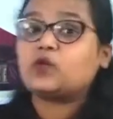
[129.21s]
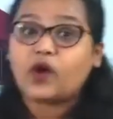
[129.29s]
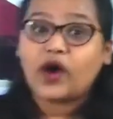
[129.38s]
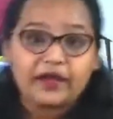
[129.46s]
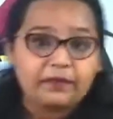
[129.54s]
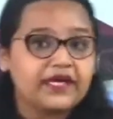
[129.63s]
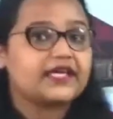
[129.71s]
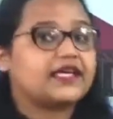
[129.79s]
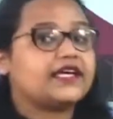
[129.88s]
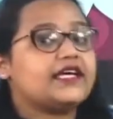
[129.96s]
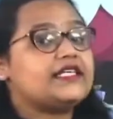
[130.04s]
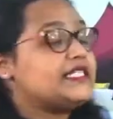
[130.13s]
Why?
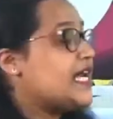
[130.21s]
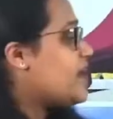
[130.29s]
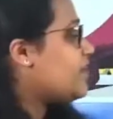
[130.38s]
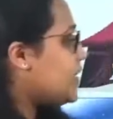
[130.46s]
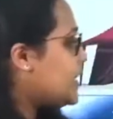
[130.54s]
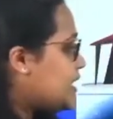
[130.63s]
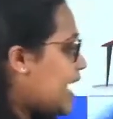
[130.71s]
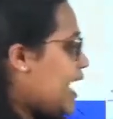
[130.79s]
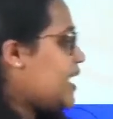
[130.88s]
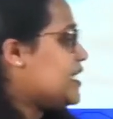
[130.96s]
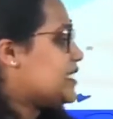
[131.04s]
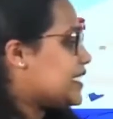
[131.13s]
Because the
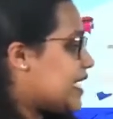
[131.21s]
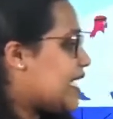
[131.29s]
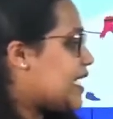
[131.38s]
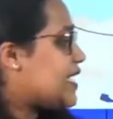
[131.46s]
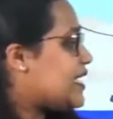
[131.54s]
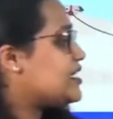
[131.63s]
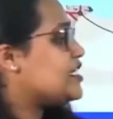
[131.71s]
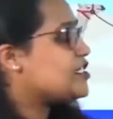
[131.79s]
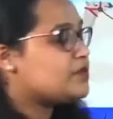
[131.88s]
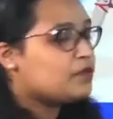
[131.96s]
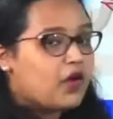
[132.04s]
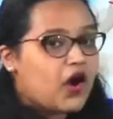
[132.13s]
tent is
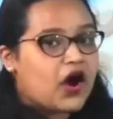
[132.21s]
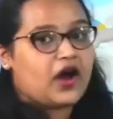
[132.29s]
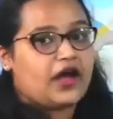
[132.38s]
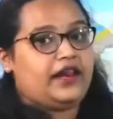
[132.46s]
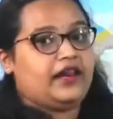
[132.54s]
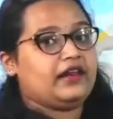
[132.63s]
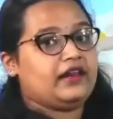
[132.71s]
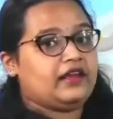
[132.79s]
small.